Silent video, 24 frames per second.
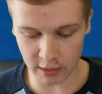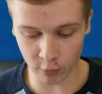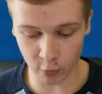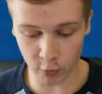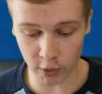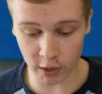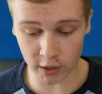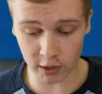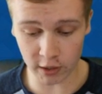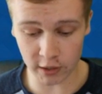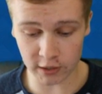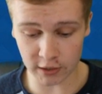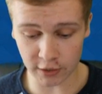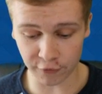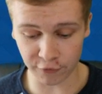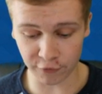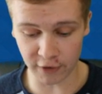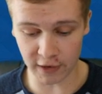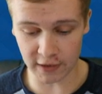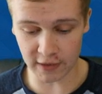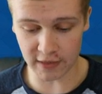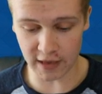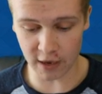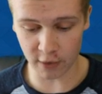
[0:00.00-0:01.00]
And we're going to
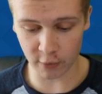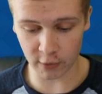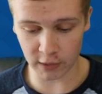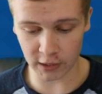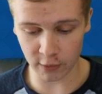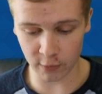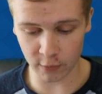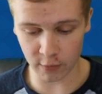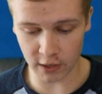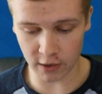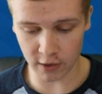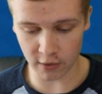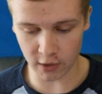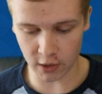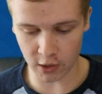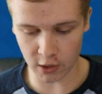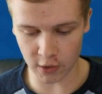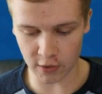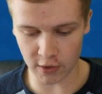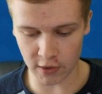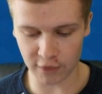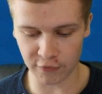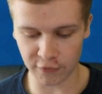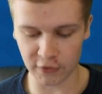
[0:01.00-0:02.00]
defend that really well.
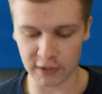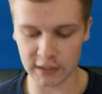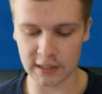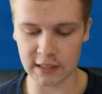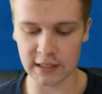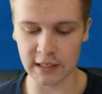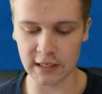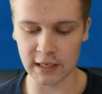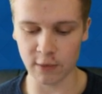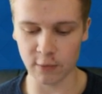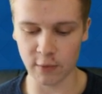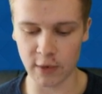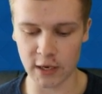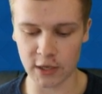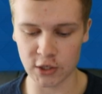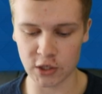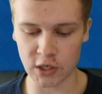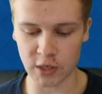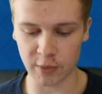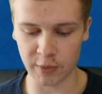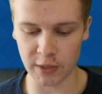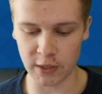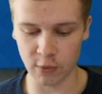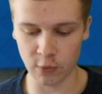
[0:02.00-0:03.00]
Oh, if it didn't get
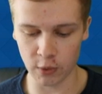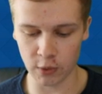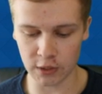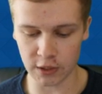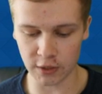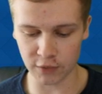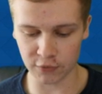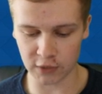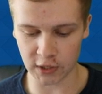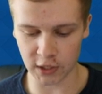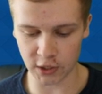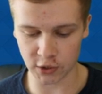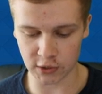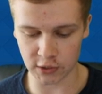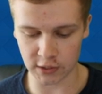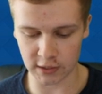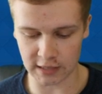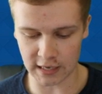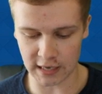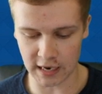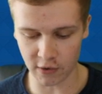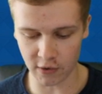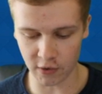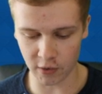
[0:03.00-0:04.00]
raged up, he wouldn't have touched the
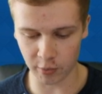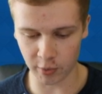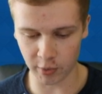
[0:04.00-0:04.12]
tower.